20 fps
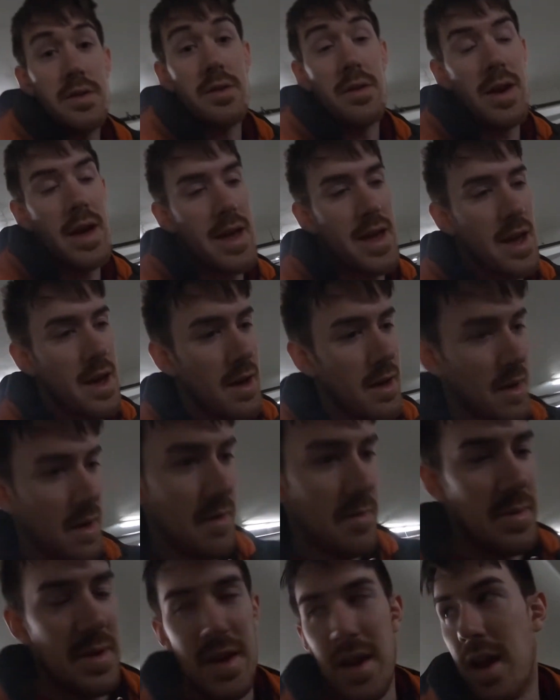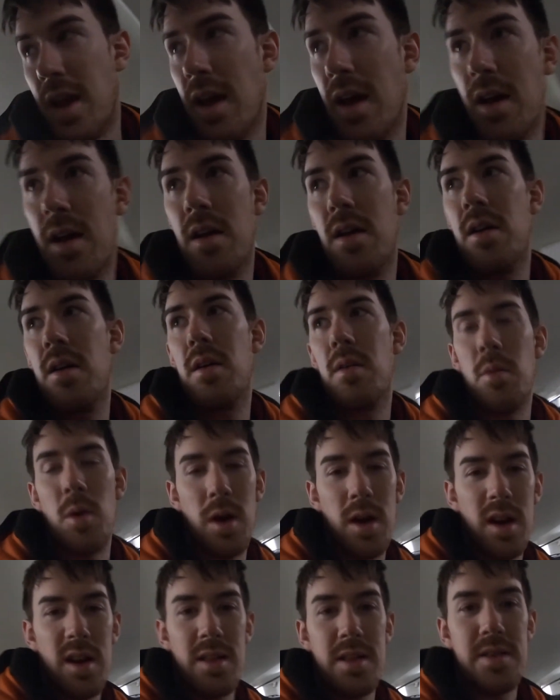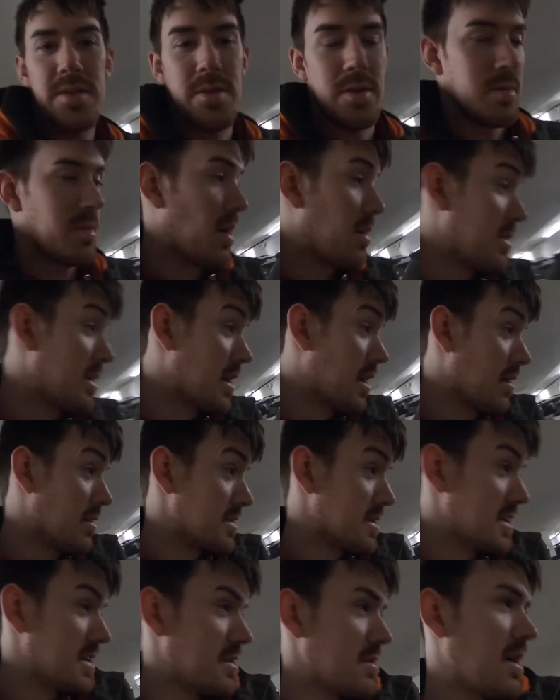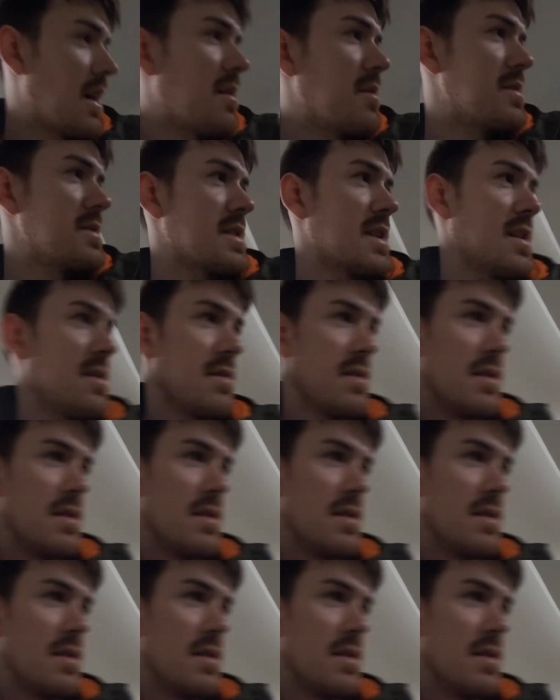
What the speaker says: hey, I've been working on this for probably close to 2 hours now.